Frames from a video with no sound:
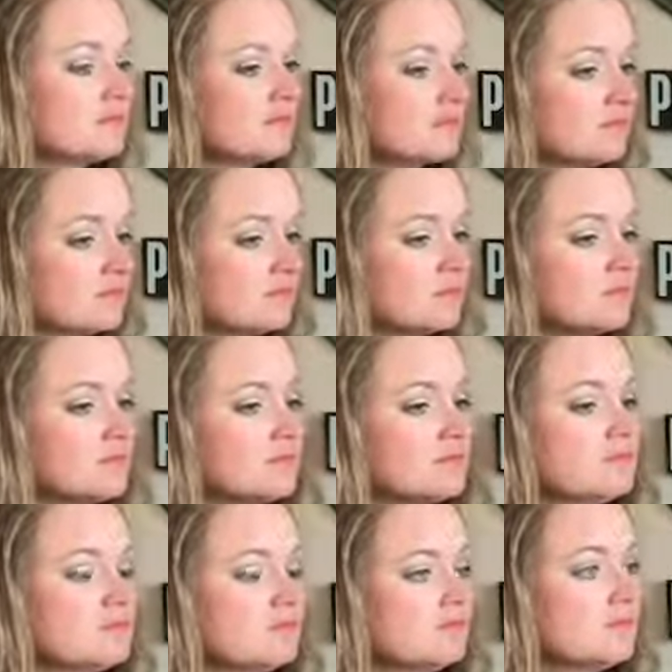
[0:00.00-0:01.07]

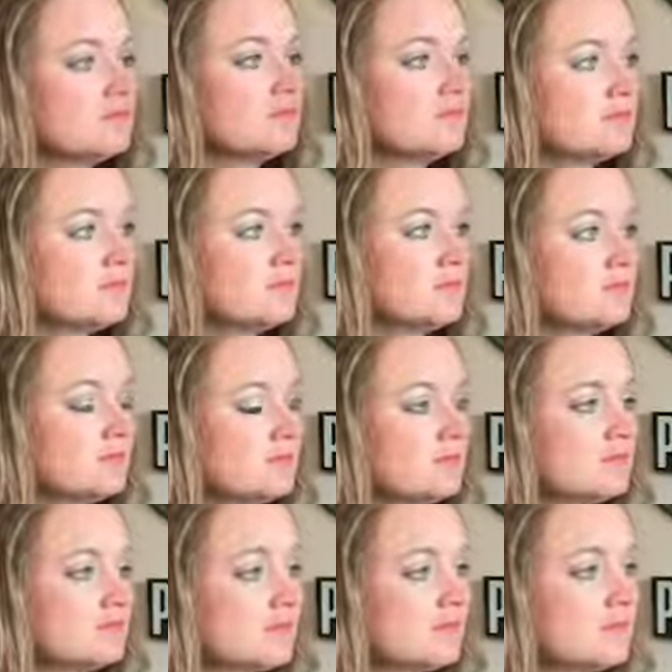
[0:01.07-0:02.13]

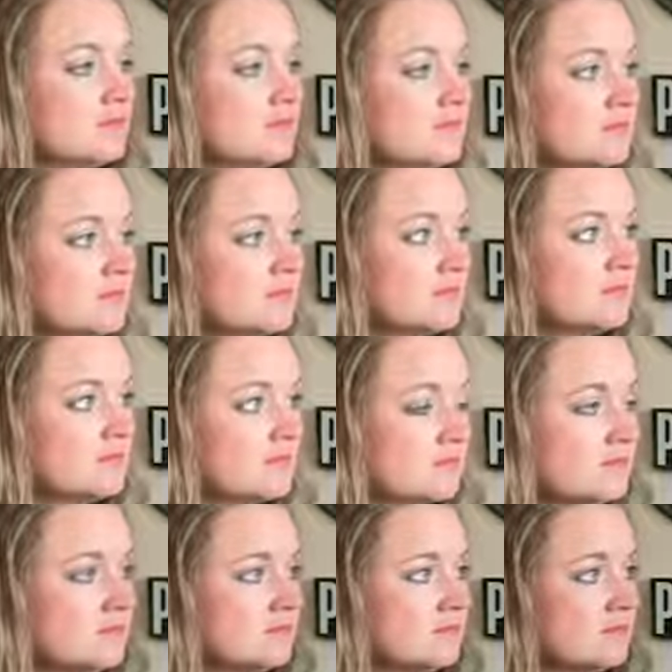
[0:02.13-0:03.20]

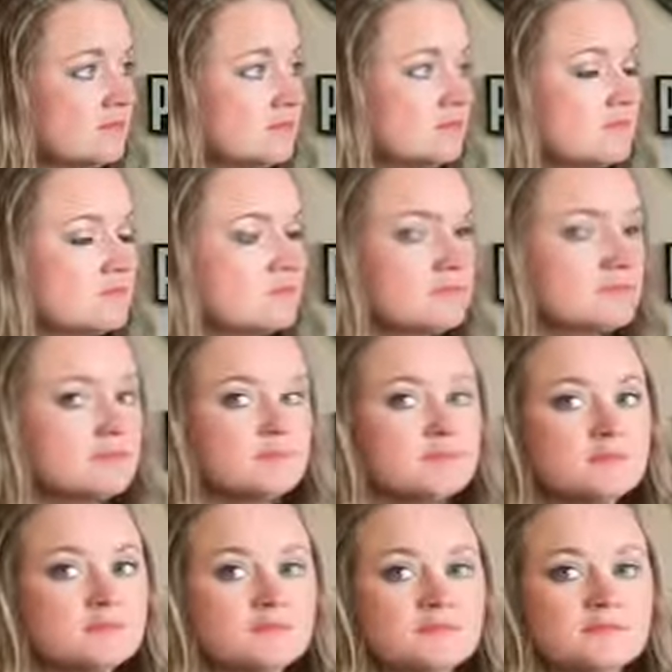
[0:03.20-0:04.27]

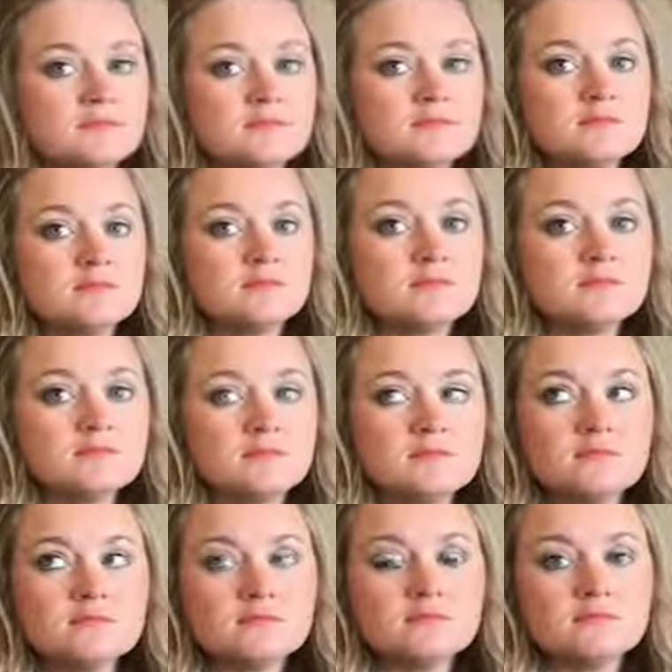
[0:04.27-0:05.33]

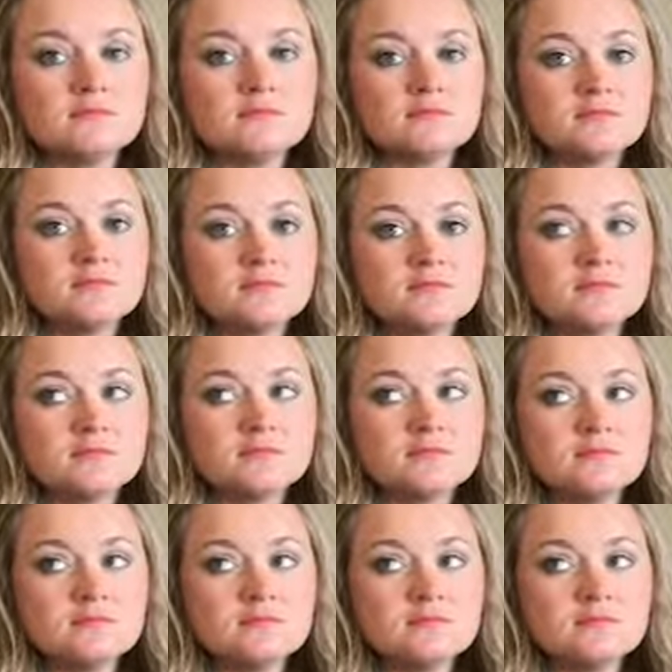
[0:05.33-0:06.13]
[no speech]